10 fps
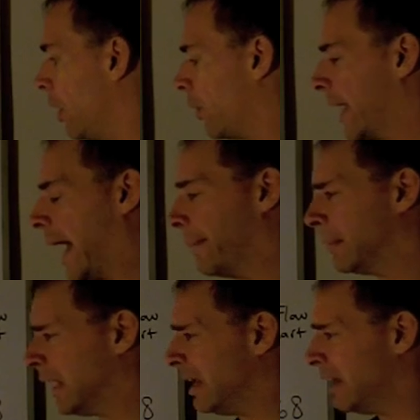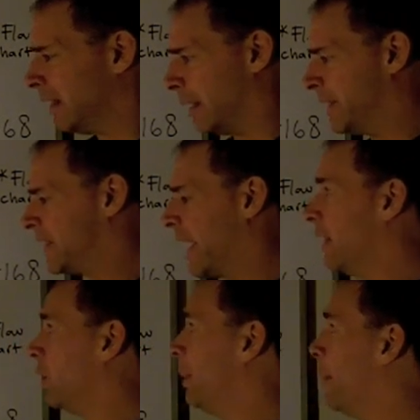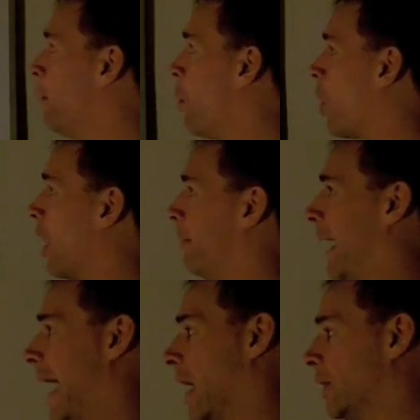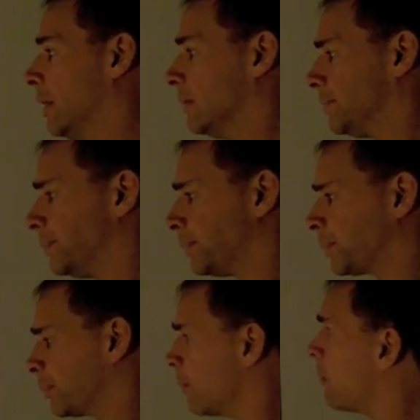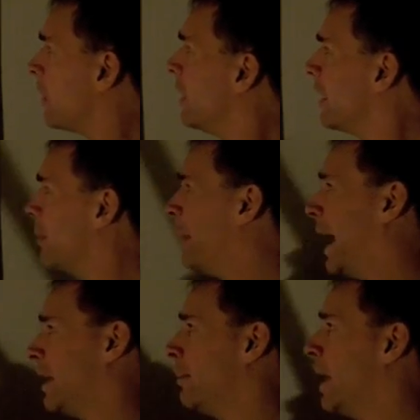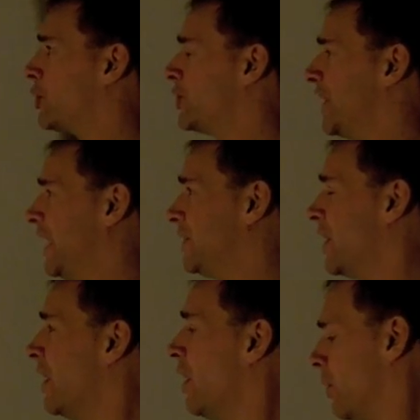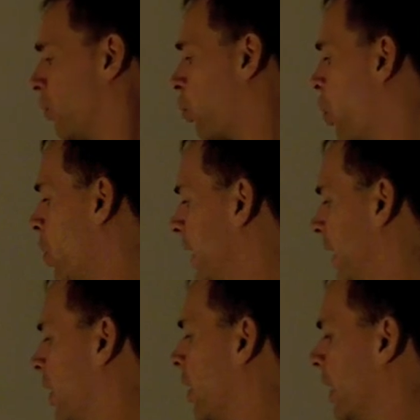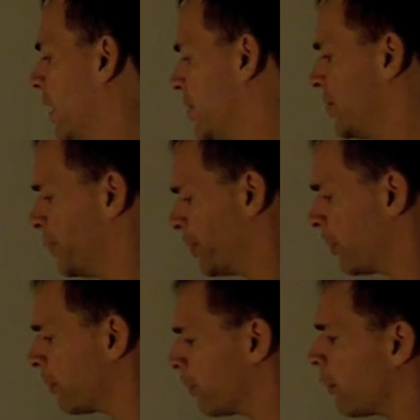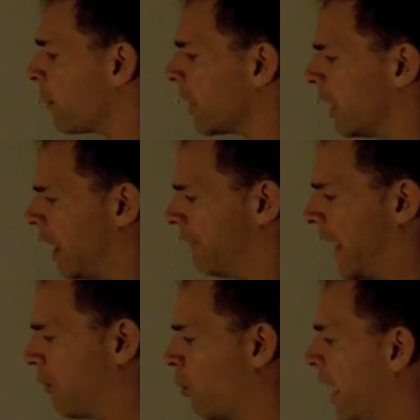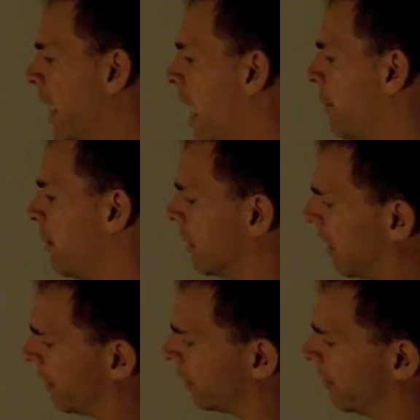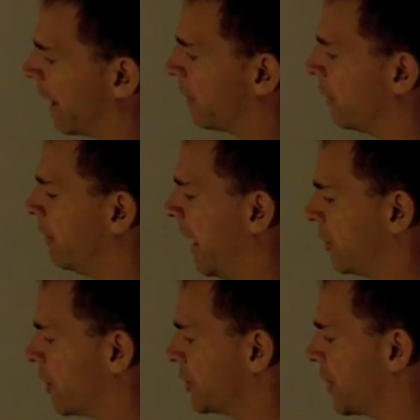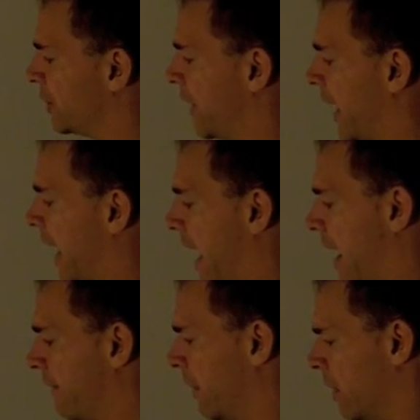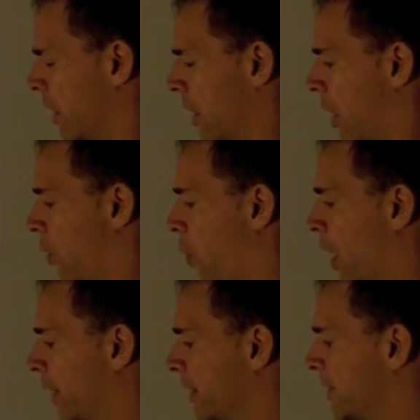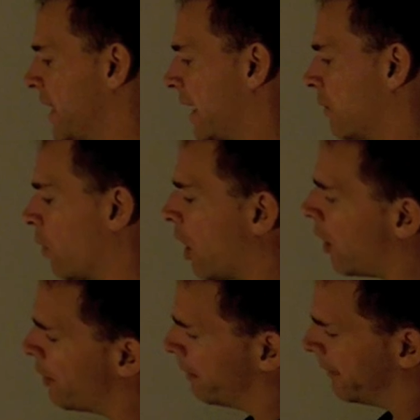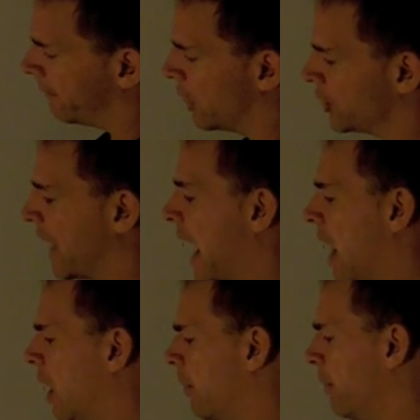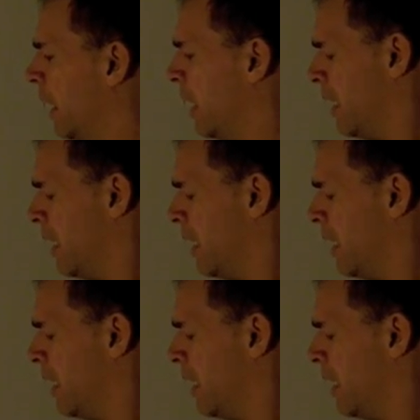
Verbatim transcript: Okay, let me say a little bit more about companion matrices. The rule here is if I rig up a 3 by 3 matrix such that I have a 1 in the second row, first column,